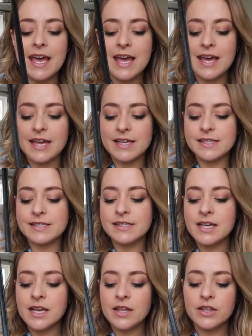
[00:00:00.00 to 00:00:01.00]
is
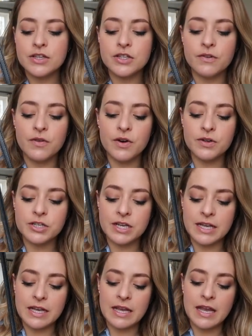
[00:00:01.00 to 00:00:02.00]
the
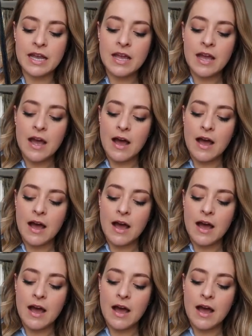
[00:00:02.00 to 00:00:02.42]
Givenchy